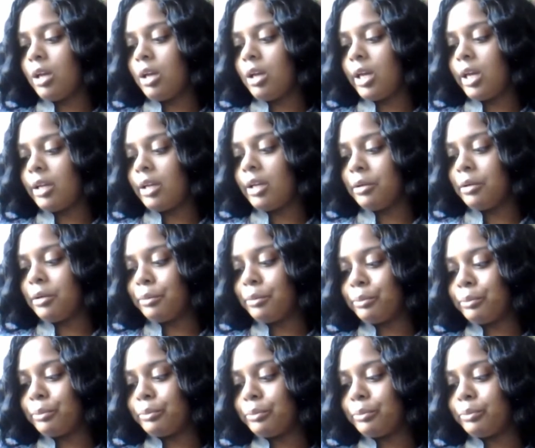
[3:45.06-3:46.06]
an
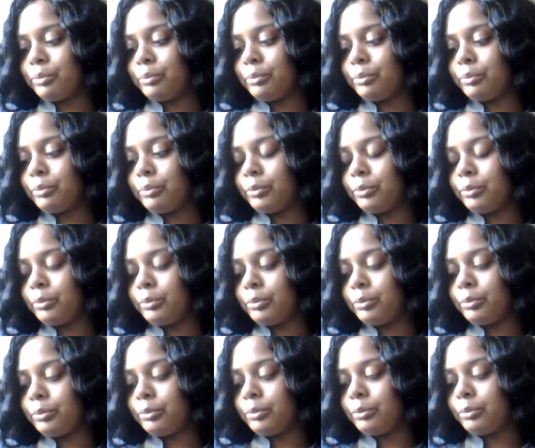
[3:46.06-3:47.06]
um
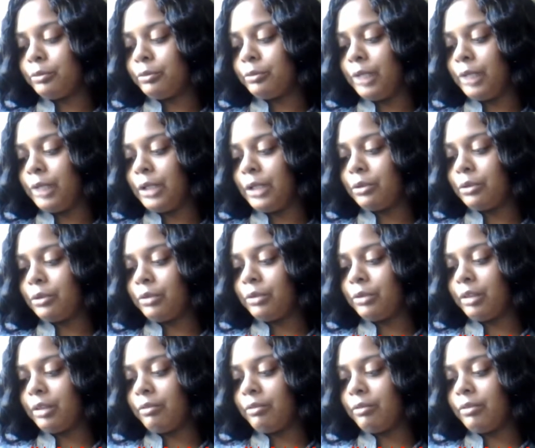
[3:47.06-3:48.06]
video for
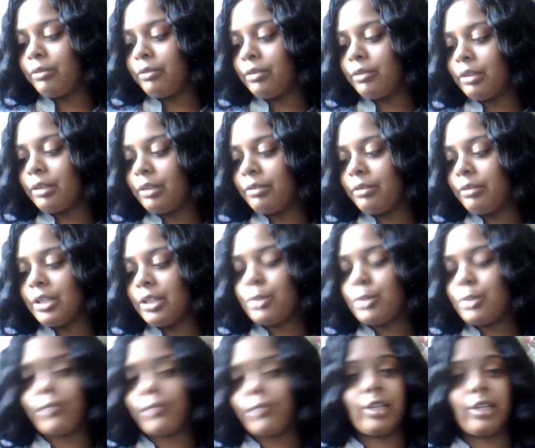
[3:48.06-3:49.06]
the the Venice
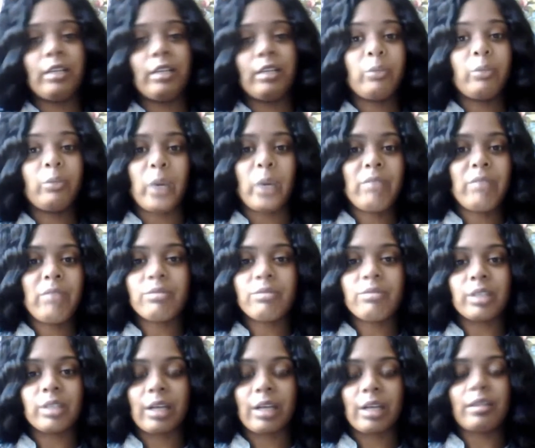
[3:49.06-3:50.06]
wave. None of the waves fell
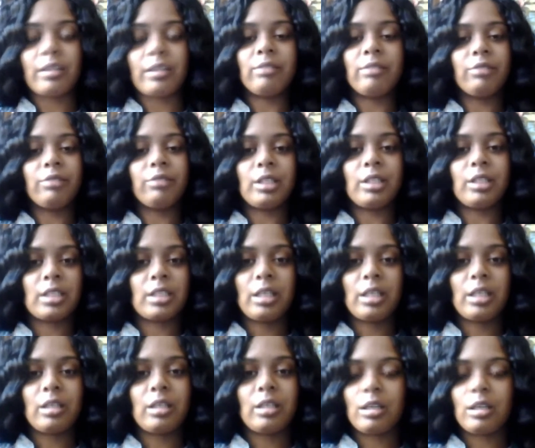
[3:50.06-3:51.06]
there. I didn't really see
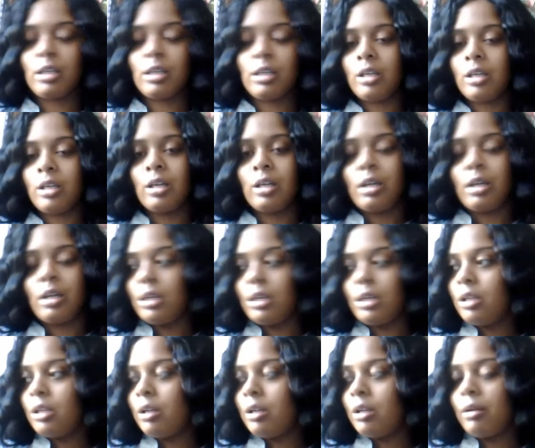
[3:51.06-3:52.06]
any.
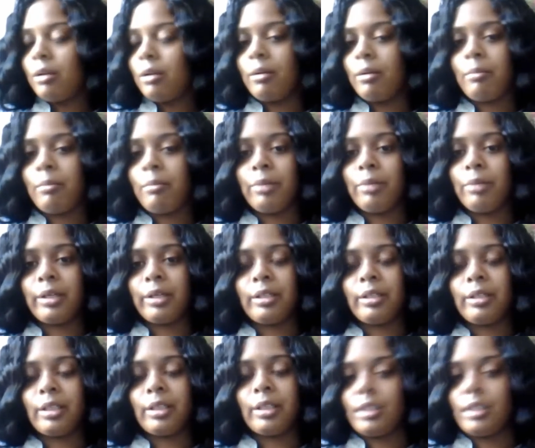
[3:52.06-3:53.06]
But
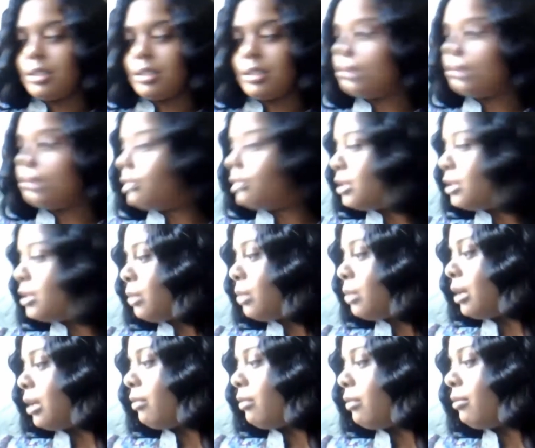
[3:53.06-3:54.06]
yeah, this is the Venice
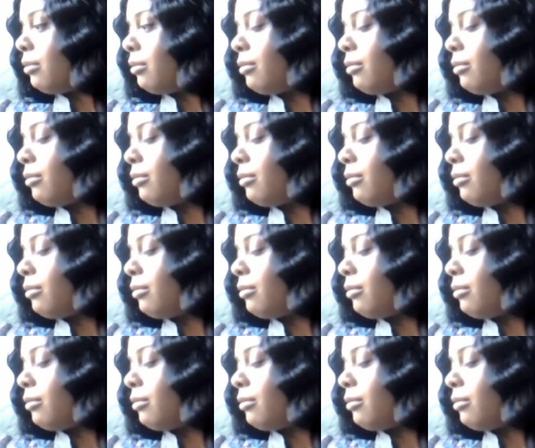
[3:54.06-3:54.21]
wave.